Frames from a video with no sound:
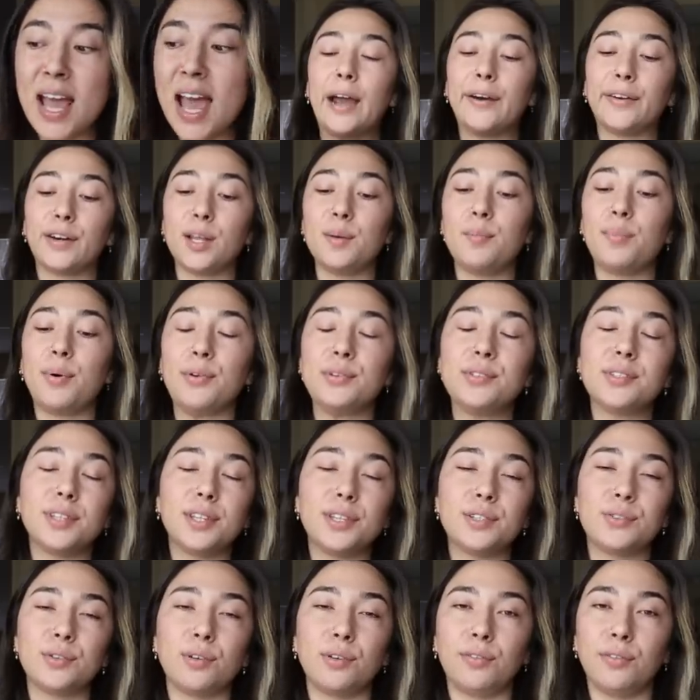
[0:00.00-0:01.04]
I already posted
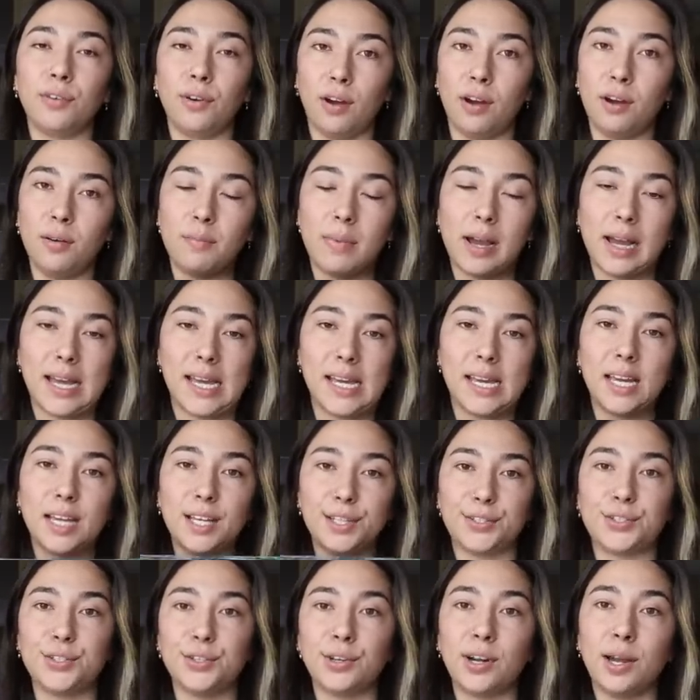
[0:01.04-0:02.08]
this over on my
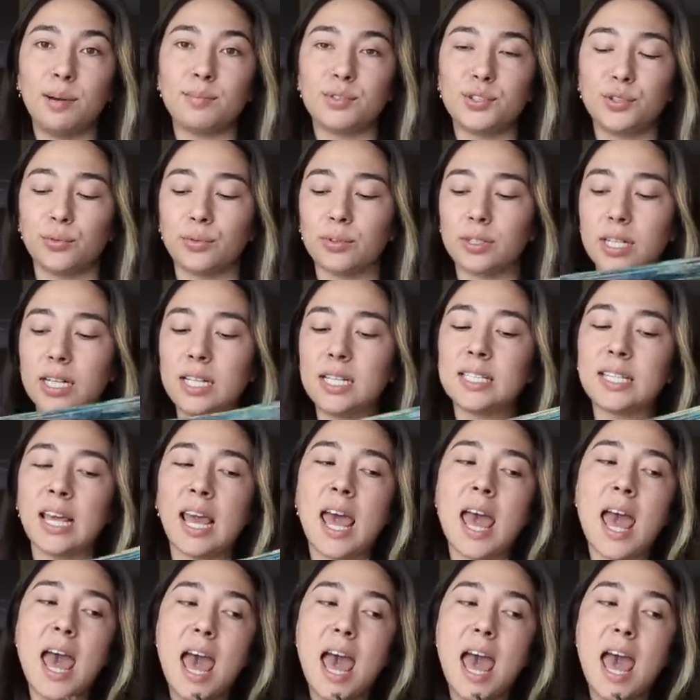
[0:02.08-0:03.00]
Instagram stories